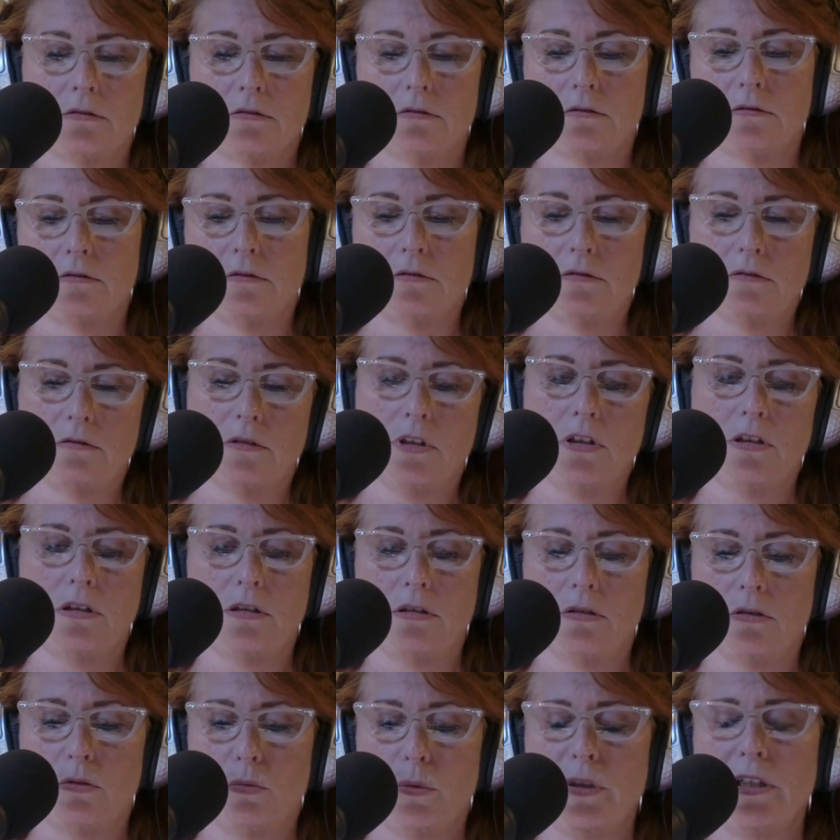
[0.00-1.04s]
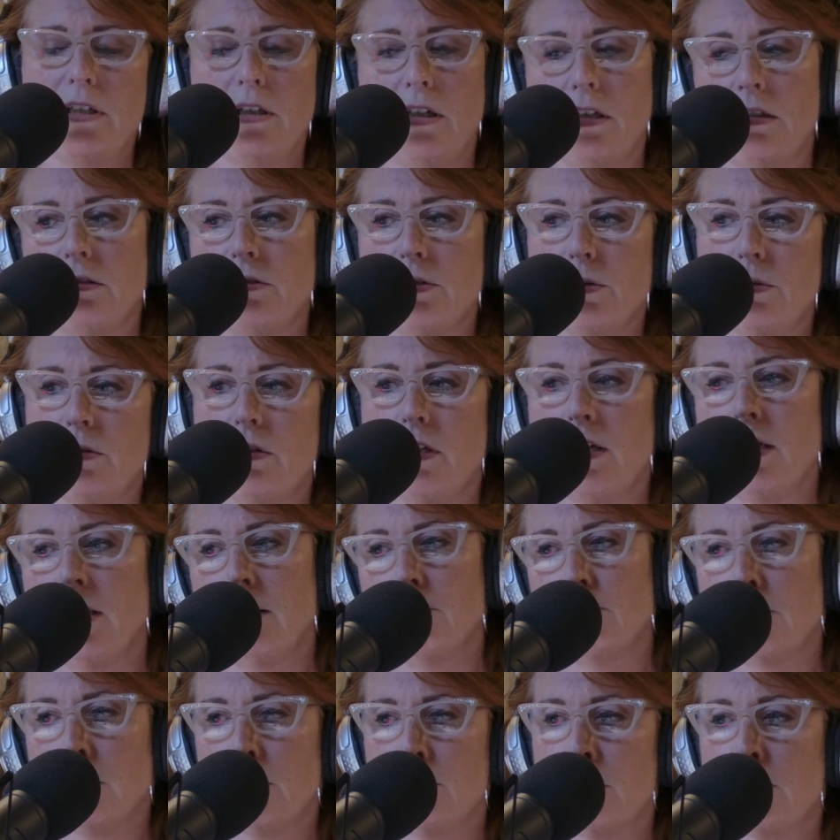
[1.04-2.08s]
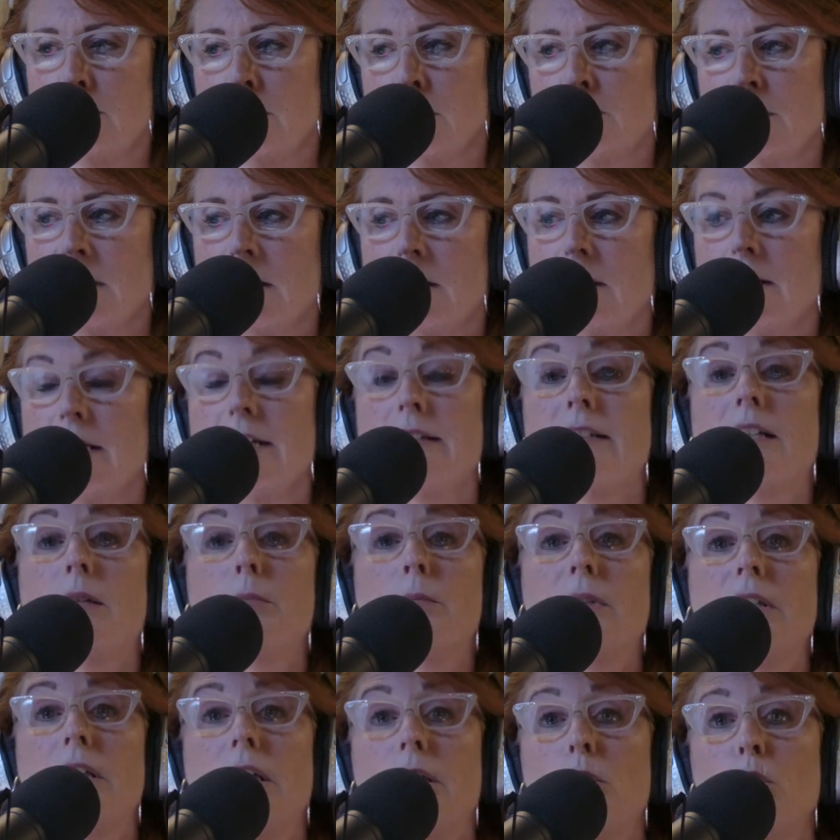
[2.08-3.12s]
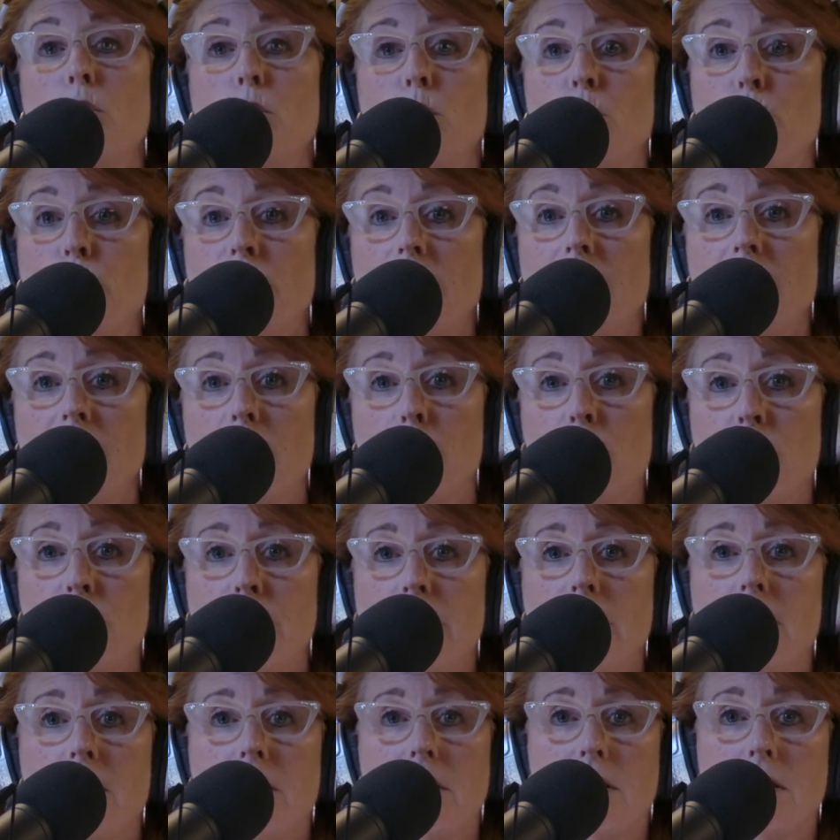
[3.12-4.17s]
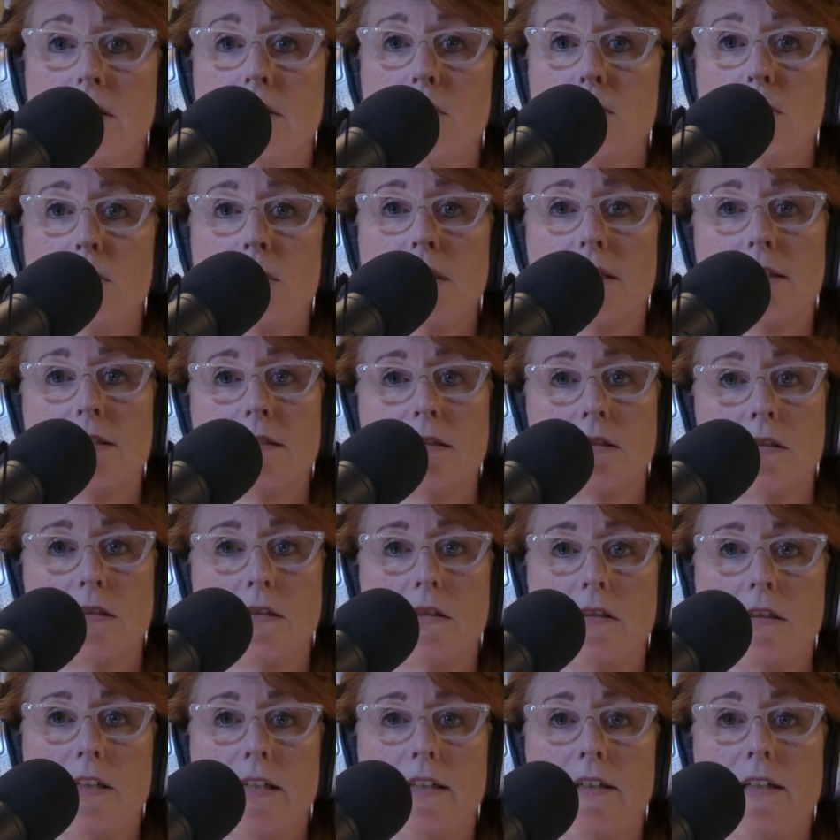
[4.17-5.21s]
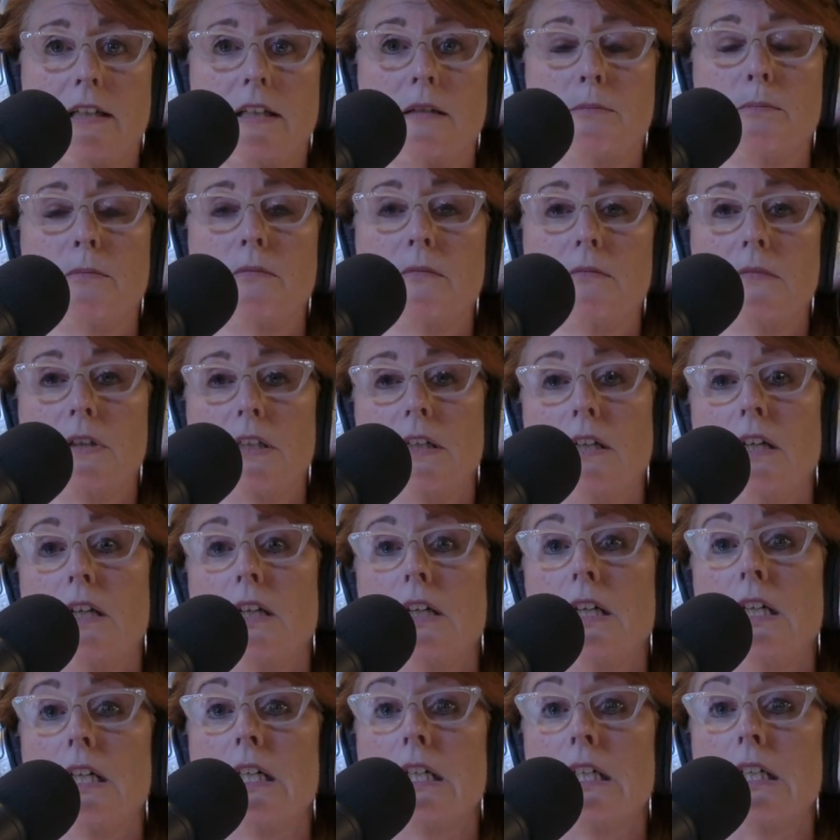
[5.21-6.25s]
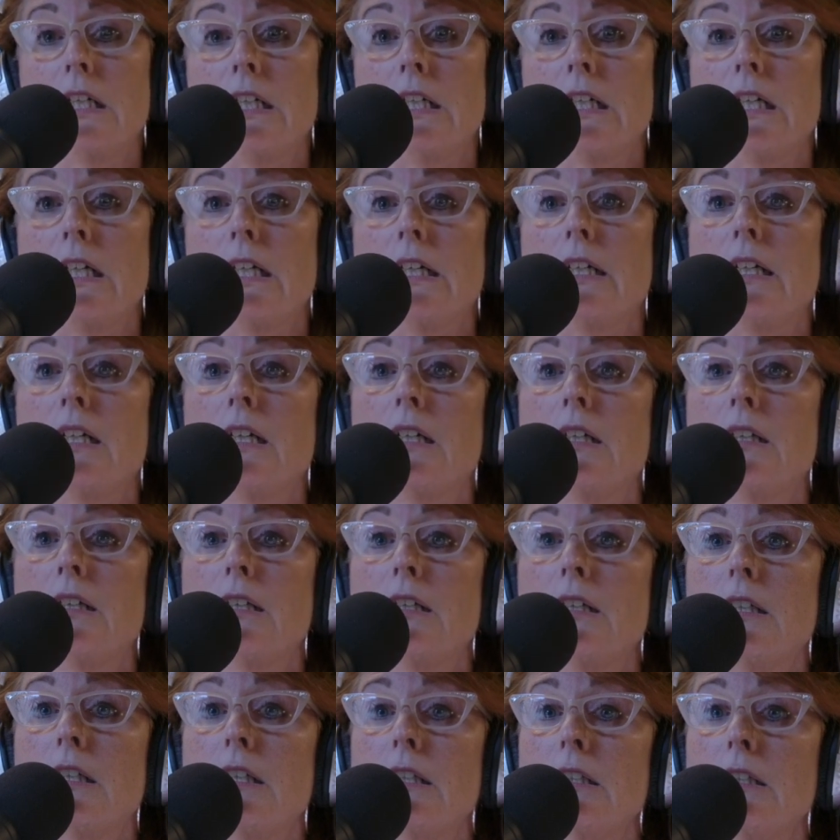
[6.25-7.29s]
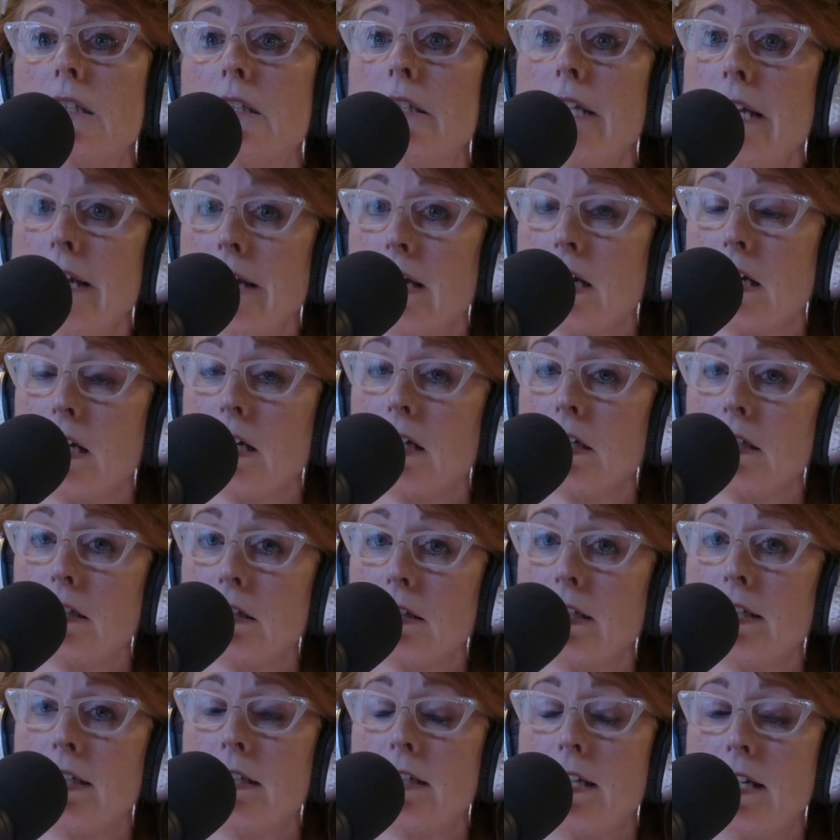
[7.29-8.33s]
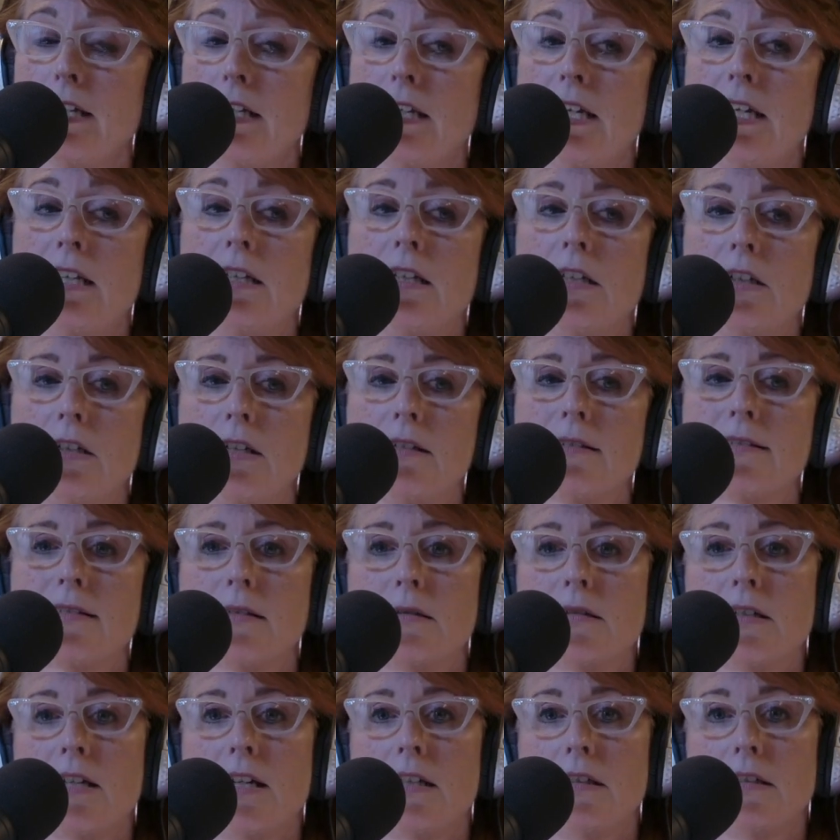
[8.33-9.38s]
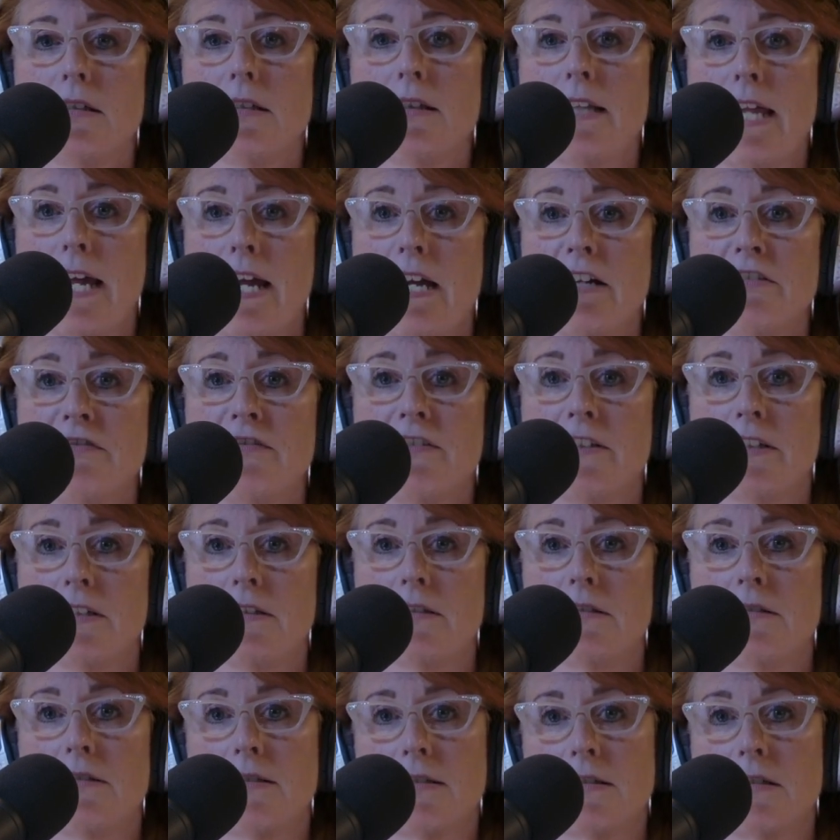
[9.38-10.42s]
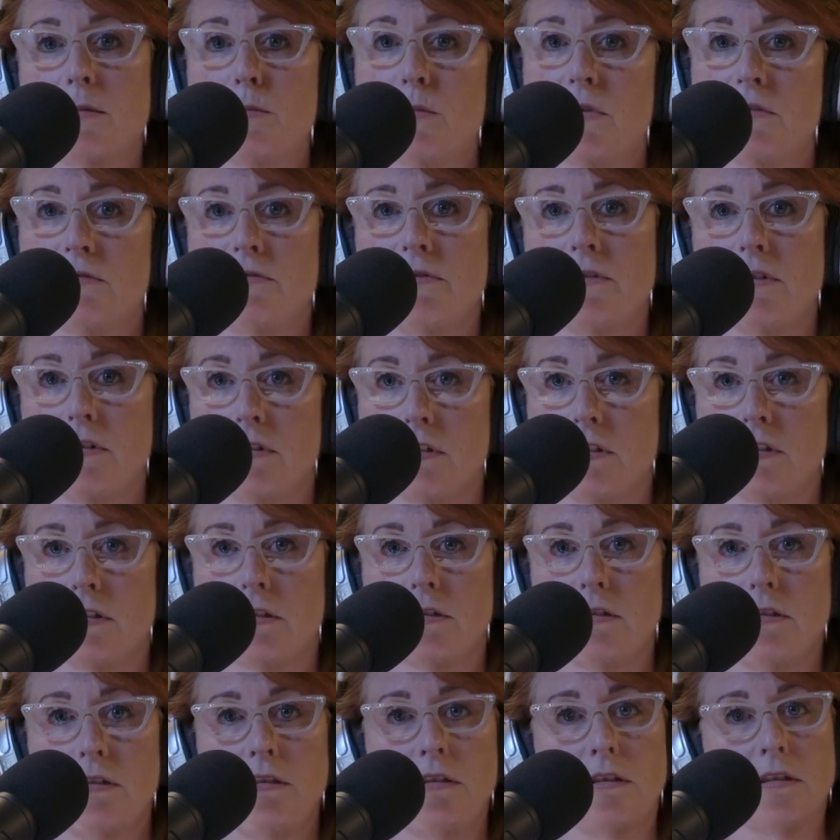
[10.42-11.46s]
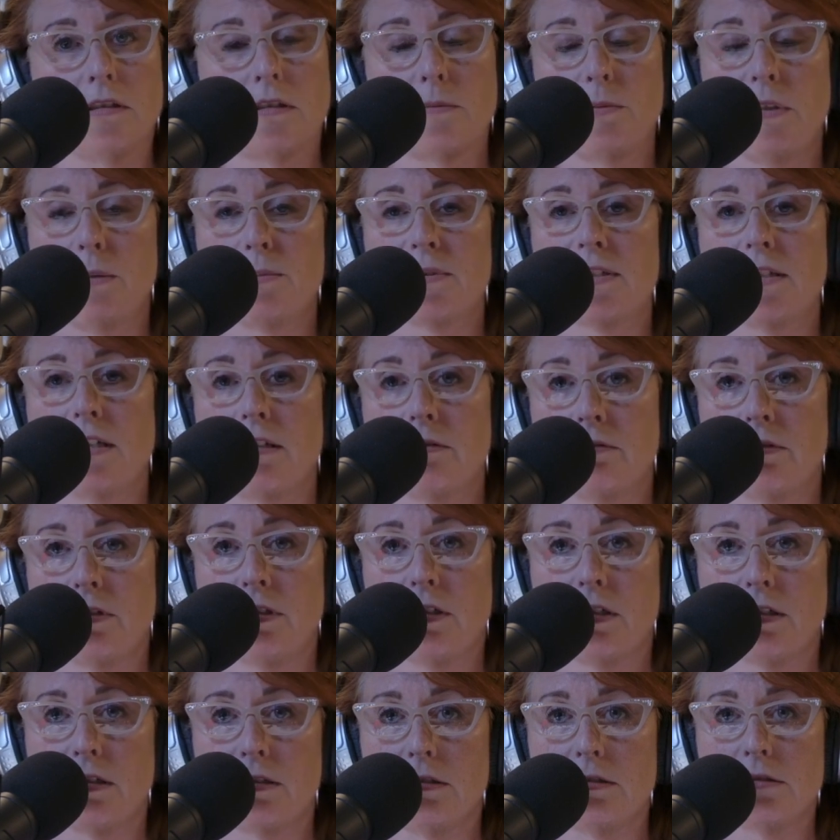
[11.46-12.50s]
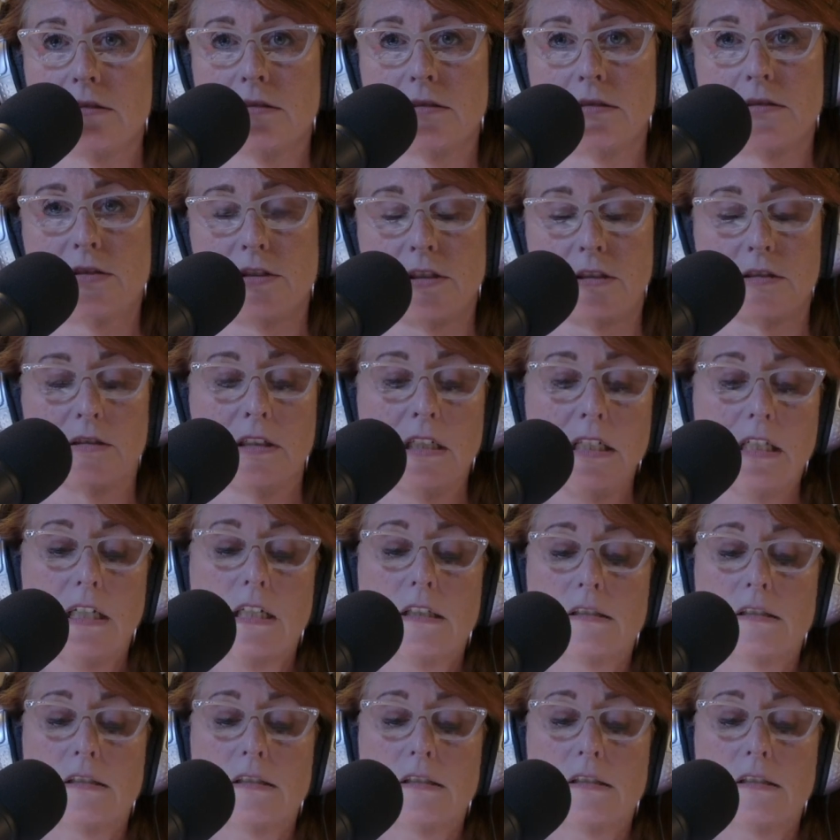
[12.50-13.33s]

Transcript: no, we can't do that, blah, blah, blah, blah. And then be like, oh, you got a point there. Oh, that's good. And then take up one side of the argument. Yeah. And then also kind of laugh at some of the, because people say ridiculous shit.